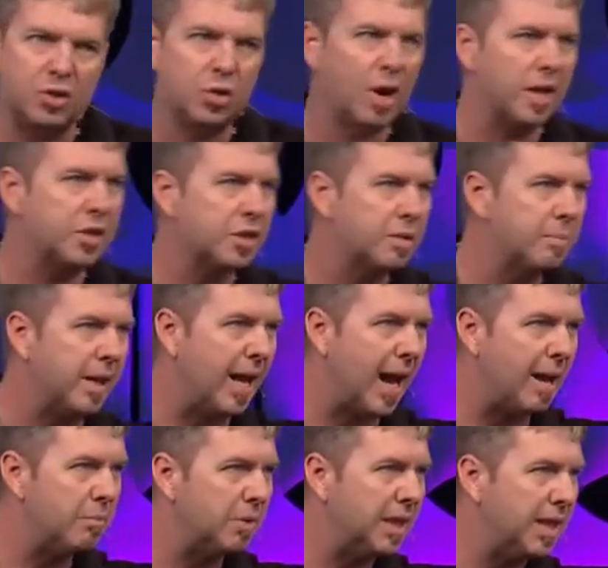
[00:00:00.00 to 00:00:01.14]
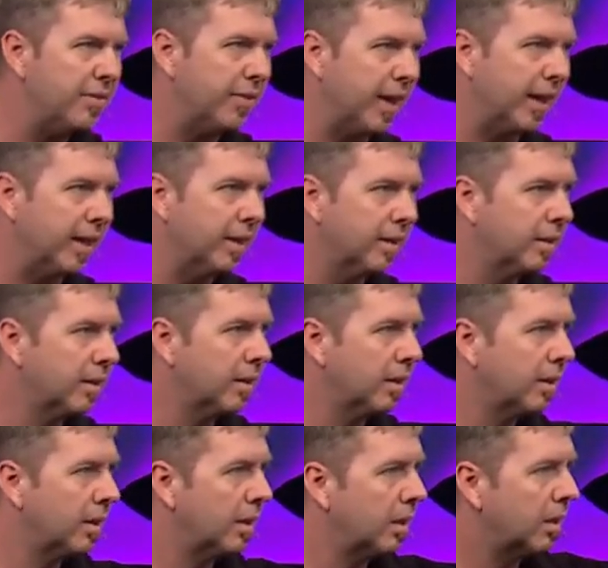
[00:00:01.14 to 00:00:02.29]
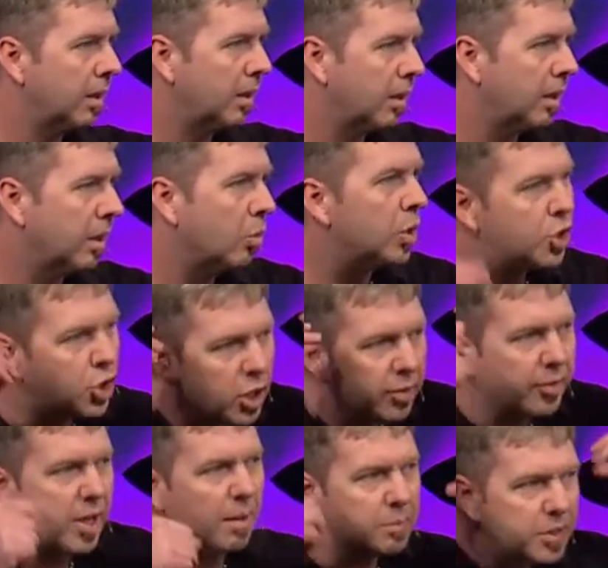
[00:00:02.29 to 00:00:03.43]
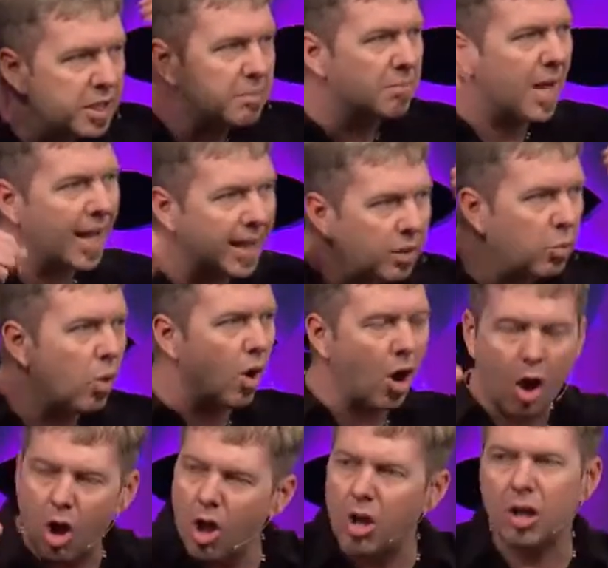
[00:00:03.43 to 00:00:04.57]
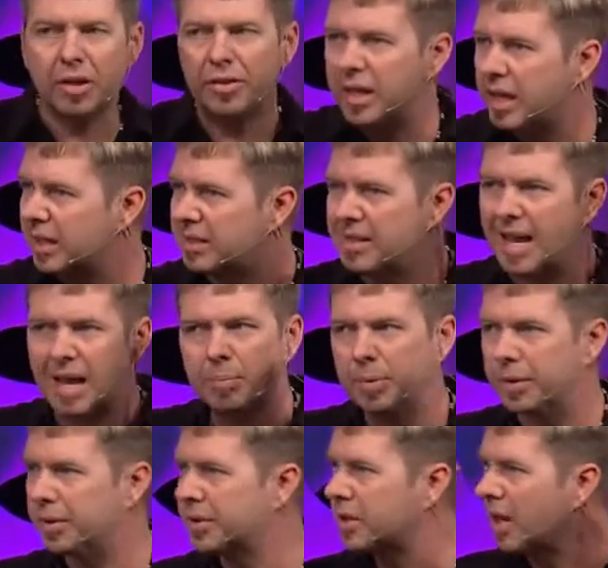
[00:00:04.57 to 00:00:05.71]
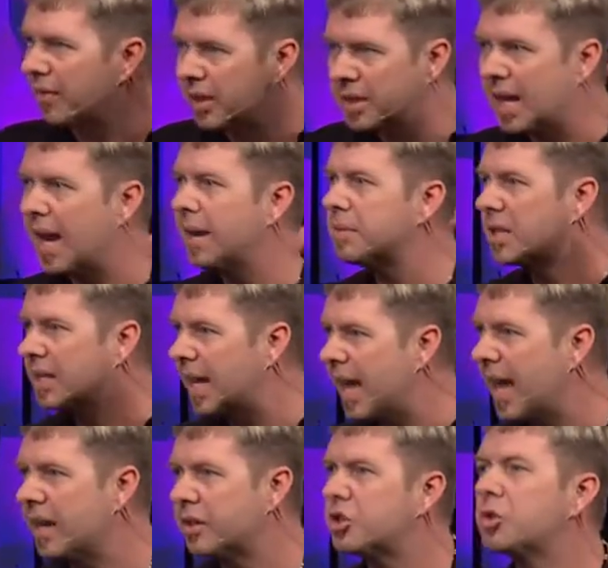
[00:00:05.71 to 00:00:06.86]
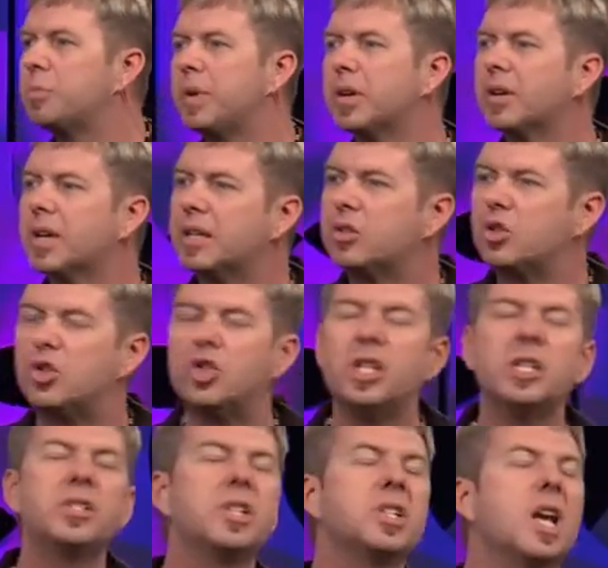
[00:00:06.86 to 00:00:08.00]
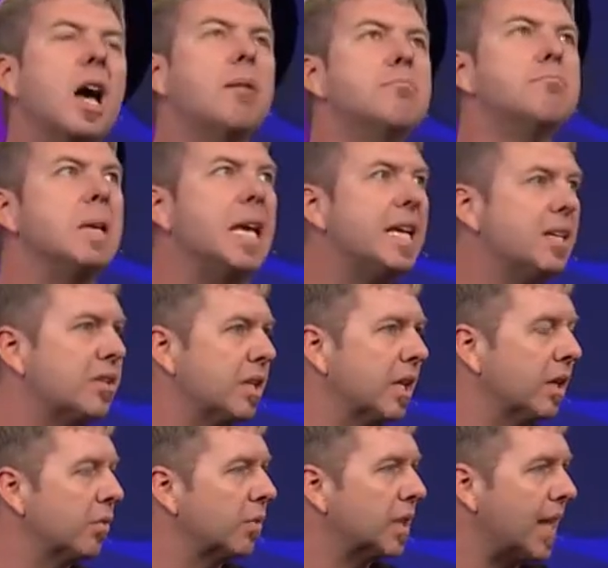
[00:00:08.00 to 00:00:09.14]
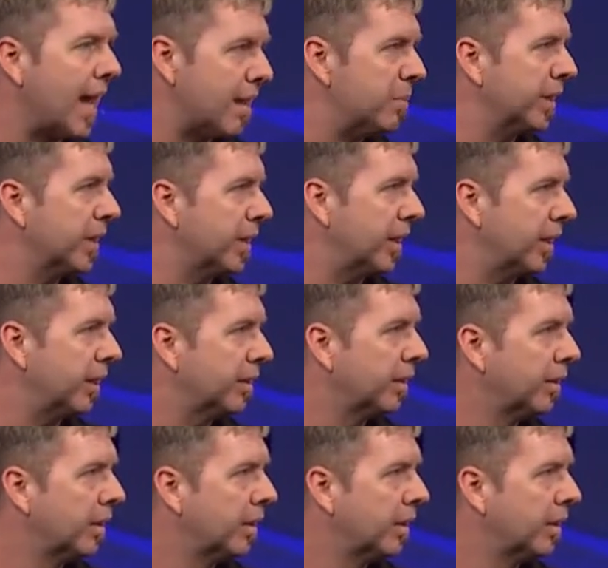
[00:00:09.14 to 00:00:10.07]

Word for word: trust me, I'm leaving. What should have come to mind were all the examples of the times that they had experienced Jesus' amazing reliability,